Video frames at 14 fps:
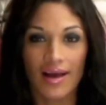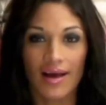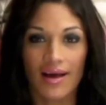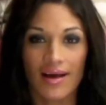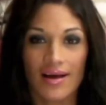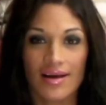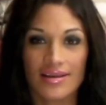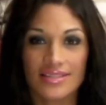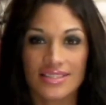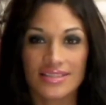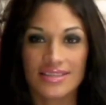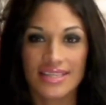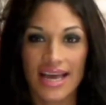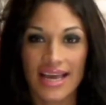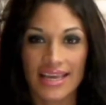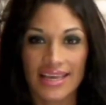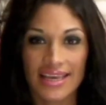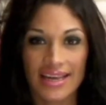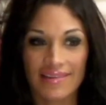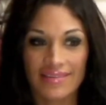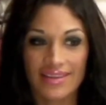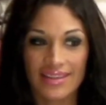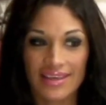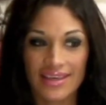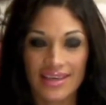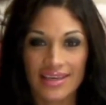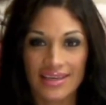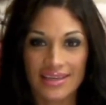As soon as I get
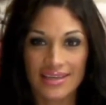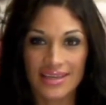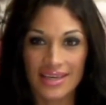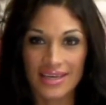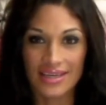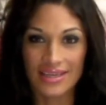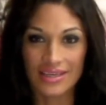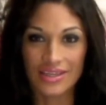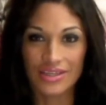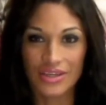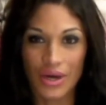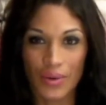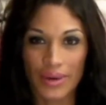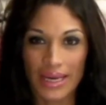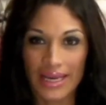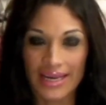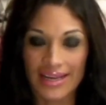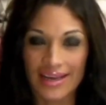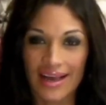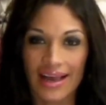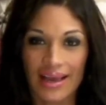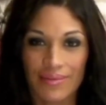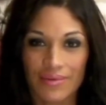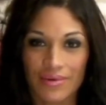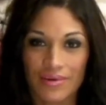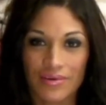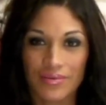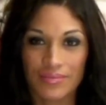everything going, I
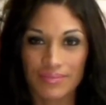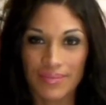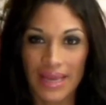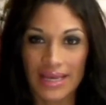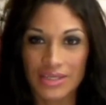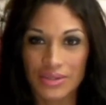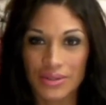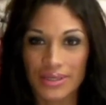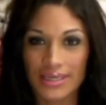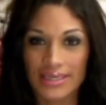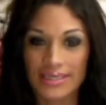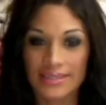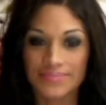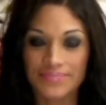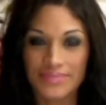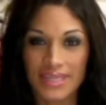will make sure to